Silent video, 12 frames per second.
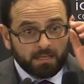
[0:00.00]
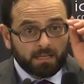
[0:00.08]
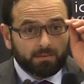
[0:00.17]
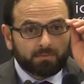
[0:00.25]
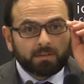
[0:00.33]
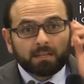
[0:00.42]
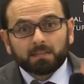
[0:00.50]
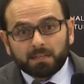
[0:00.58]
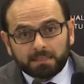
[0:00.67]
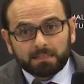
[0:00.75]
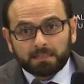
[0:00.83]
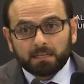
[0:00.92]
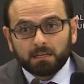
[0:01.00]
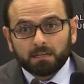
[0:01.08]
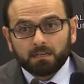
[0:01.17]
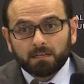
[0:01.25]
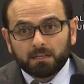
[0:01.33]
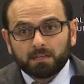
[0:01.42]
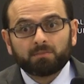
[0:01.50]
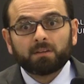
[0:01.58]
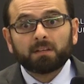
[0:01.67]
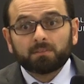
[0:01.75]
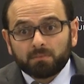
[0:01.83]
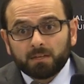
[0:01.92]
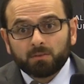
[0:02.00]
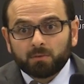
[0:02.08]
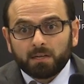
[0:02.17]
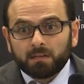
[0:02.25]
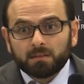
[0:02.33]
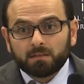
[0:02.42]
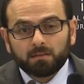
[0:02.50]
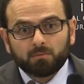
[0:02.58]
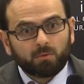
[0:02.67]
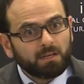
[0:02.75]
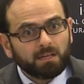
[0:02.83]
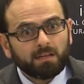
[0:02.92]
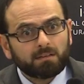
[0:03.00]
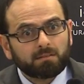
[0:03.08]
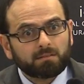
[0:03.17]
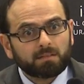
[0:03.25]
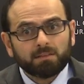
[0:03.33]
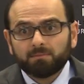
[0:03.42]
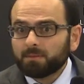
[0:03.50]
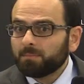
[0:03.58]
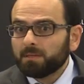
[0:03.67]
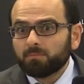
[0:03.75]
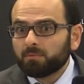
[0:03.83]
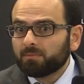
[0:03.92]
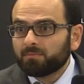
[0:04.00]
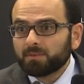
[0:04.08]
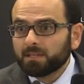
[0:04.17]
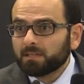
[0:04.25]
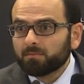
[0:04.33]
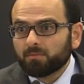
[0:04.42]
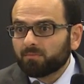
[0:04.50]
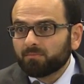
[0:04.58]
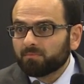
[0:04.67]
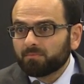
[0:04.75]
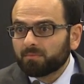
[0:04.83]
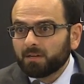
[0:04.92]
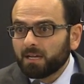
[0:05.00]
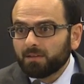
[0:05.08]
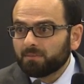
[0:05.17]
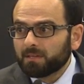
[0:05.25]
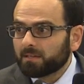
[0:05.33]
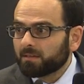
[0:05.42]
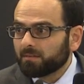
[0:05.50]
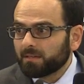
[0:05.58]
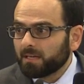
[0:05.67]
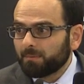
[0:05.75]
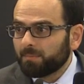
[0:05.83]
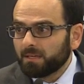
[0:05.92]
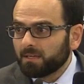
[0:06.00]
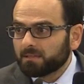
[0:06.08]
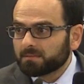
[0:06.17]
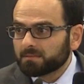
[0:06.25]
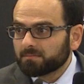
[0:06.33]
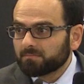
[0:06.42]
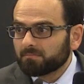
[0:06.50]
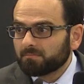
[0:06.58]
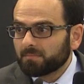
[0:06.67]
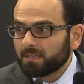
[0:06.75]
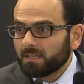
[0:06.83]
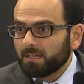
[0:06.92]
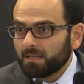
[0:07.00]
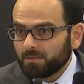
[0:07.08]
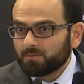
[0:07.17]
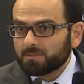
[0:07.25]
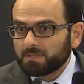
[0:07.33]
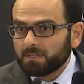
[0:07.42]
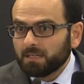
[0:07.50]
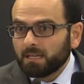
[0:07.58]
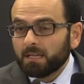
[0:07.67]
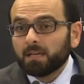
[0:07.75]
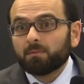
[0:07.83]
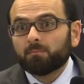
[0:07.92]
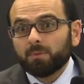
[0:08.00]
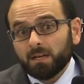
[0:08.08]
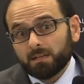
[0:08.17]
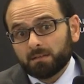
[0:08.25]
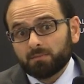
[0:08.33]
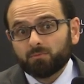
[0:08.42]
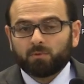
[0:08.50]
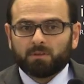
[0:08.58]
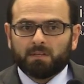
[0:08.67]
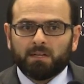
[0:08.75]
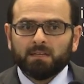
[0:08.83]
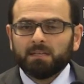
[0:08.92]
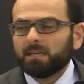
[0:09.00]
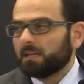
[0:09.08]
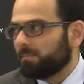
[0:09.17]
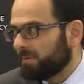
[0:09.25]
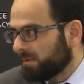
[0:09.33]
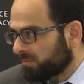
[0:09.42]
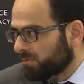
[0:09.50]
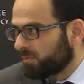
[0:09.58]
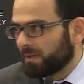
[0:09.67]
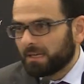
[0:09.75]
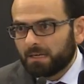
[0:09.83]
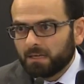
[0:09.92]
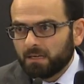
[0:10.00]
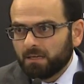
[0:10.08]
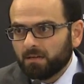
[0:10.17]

If not radical, if not violent, why not give the people freedom of having their opinions? you see but for the radical people who kill